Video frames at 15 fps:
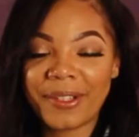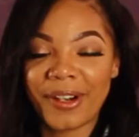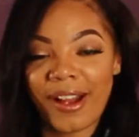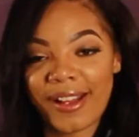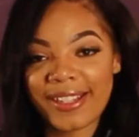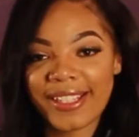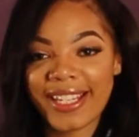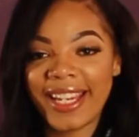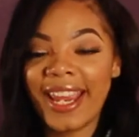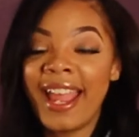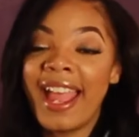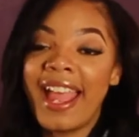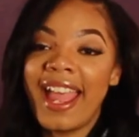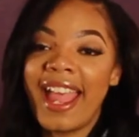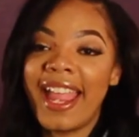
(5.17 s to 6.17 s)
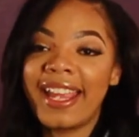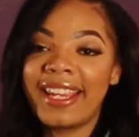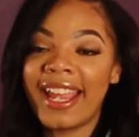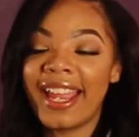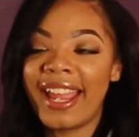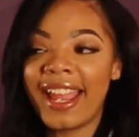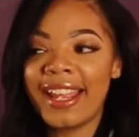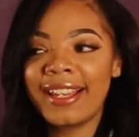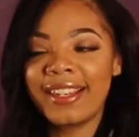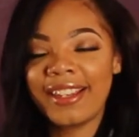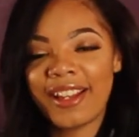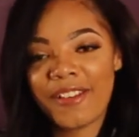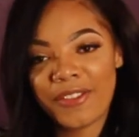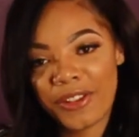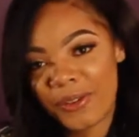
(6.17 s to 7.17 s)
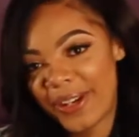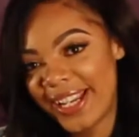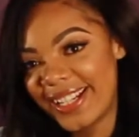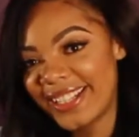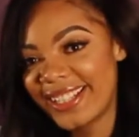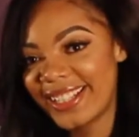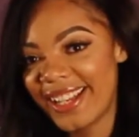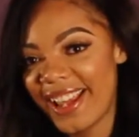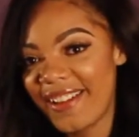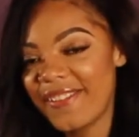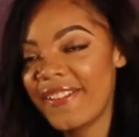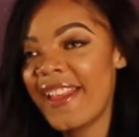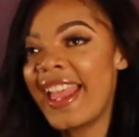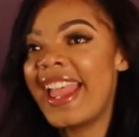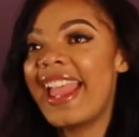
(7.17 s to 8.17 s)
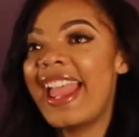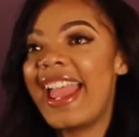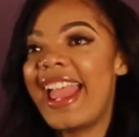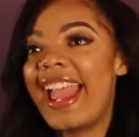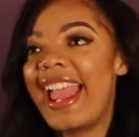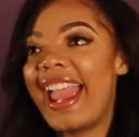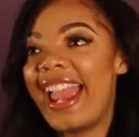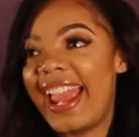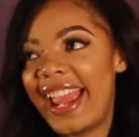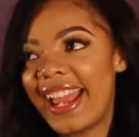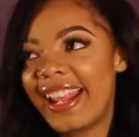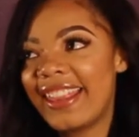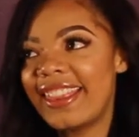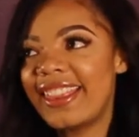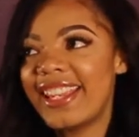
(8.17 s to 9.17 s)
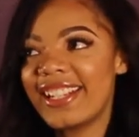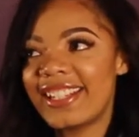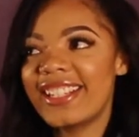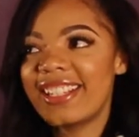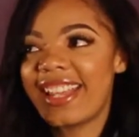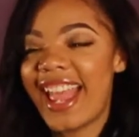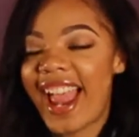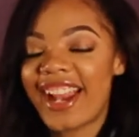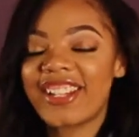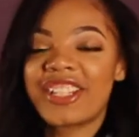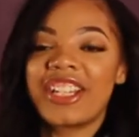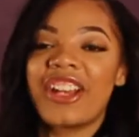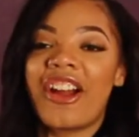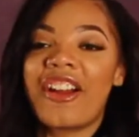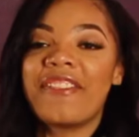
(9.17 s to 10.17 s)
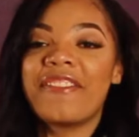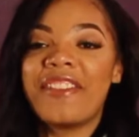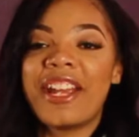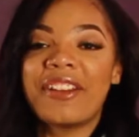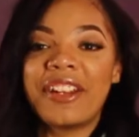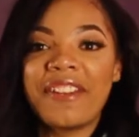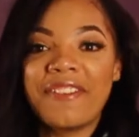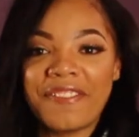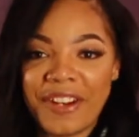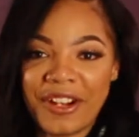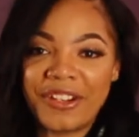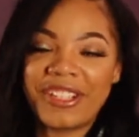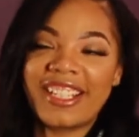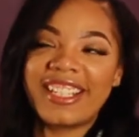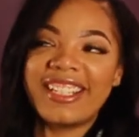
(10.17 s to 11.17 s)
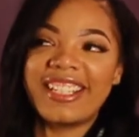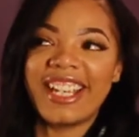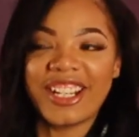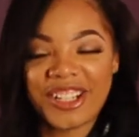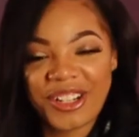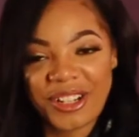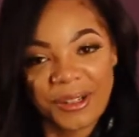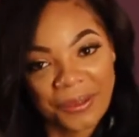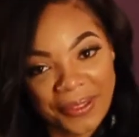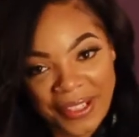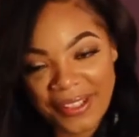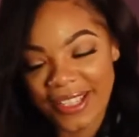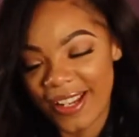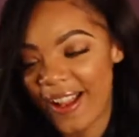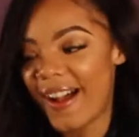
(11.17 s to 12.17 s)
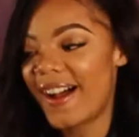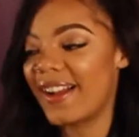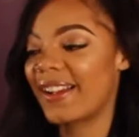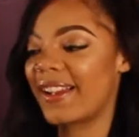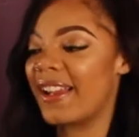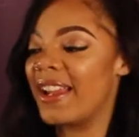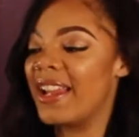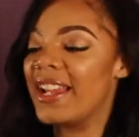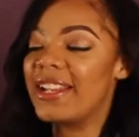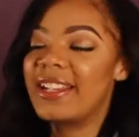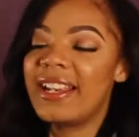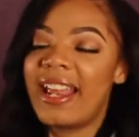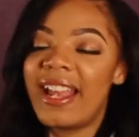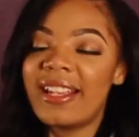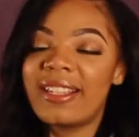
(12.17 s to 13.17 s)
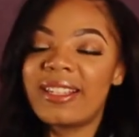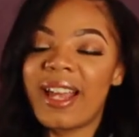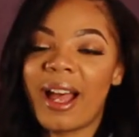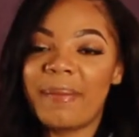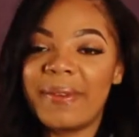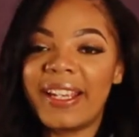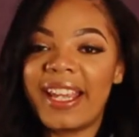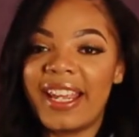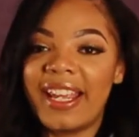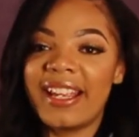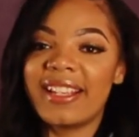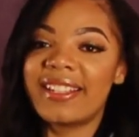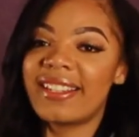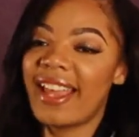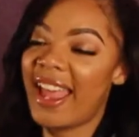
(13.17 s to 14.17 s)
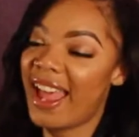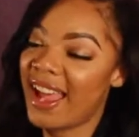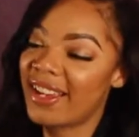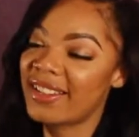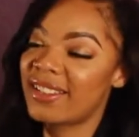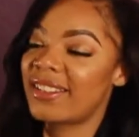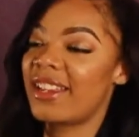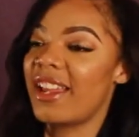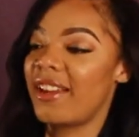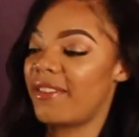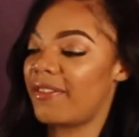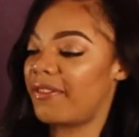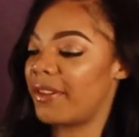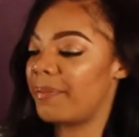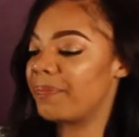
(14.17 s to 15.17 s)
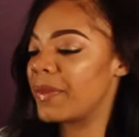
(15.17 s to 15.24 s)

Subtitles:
Crosley, aka Love Queen Steph. And this is actually our very first digital Real Talk. Today's topic is Ask Steph.